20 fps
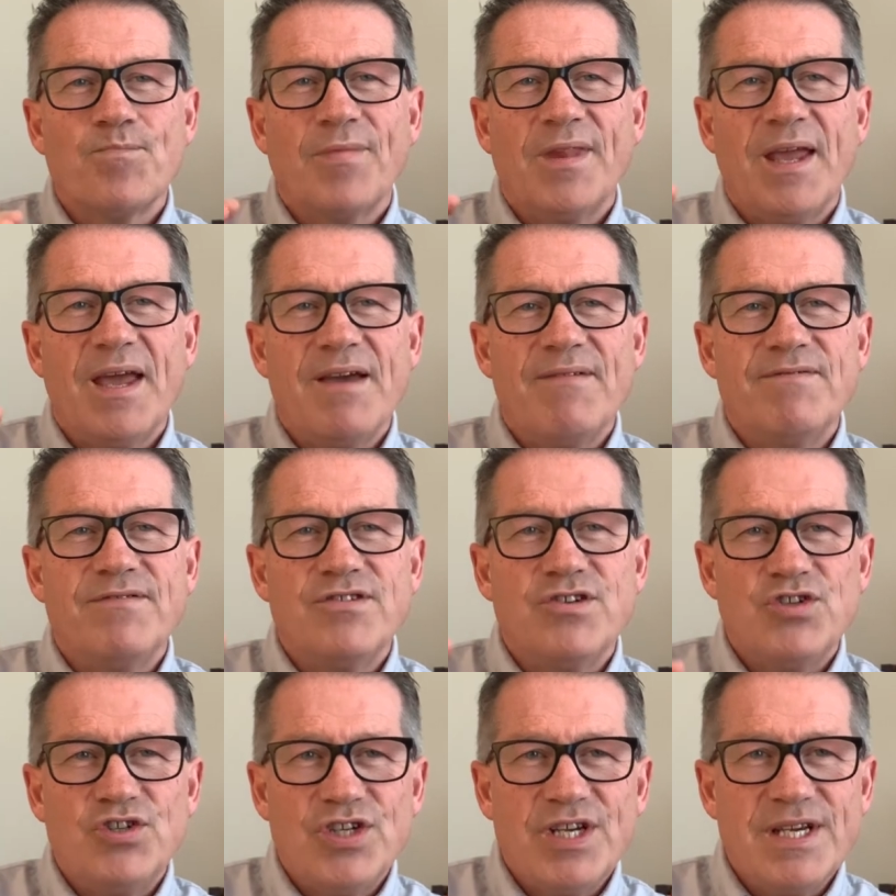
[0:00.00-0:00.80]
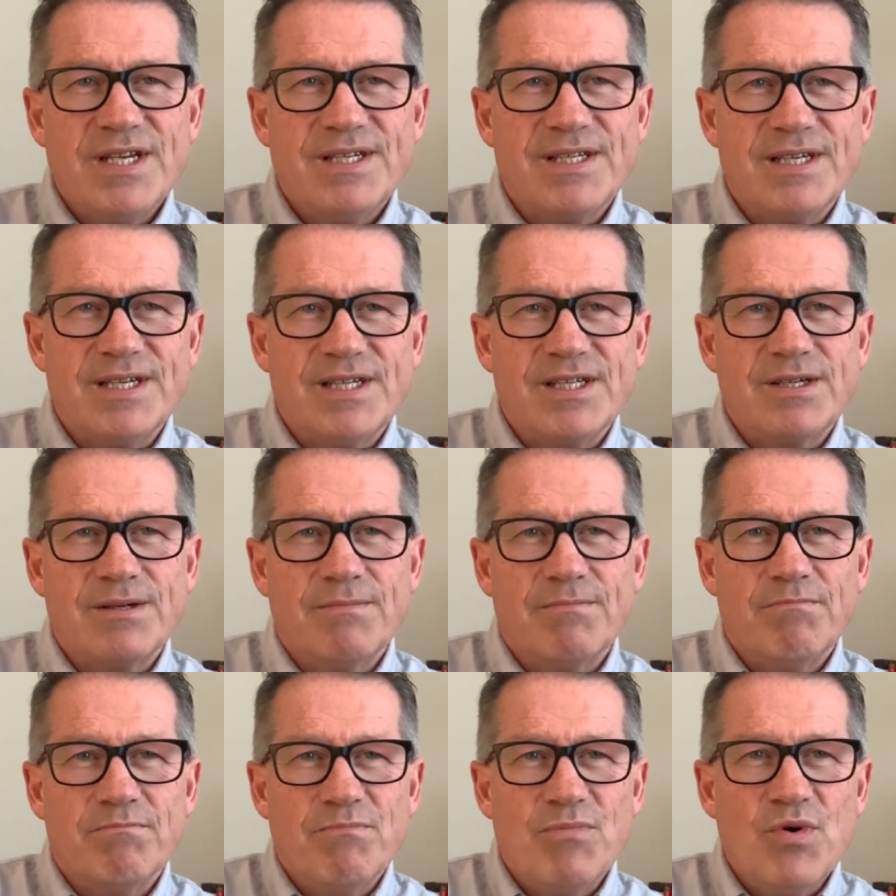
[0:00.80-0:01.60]
If Jesus
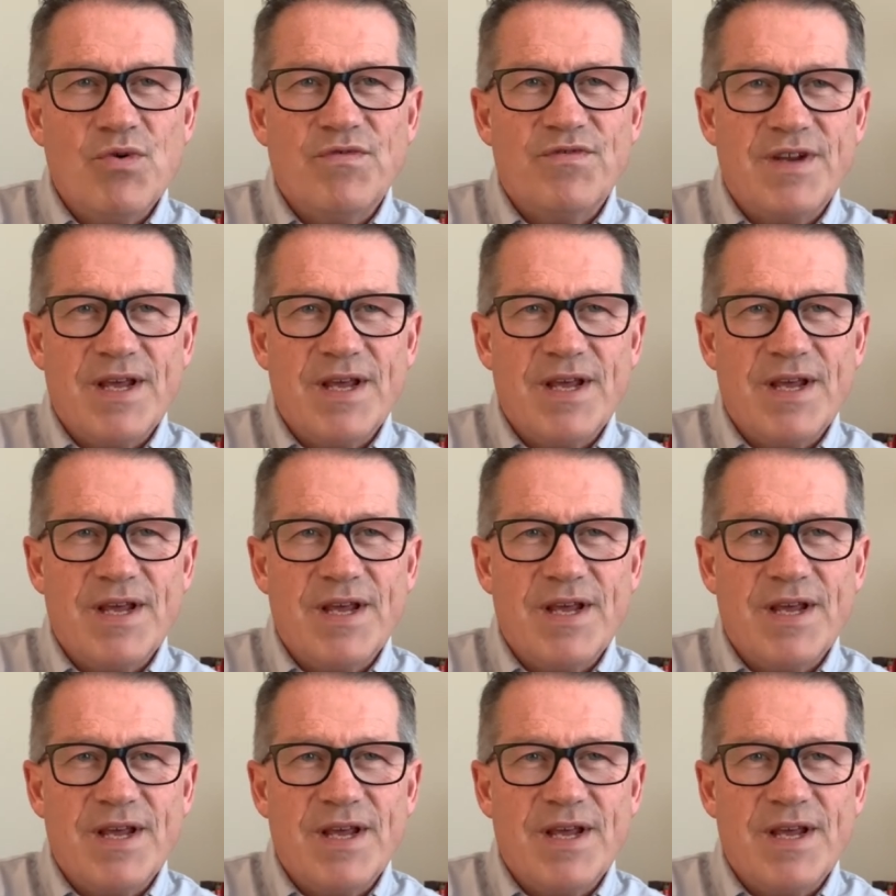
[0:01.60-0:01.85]
moved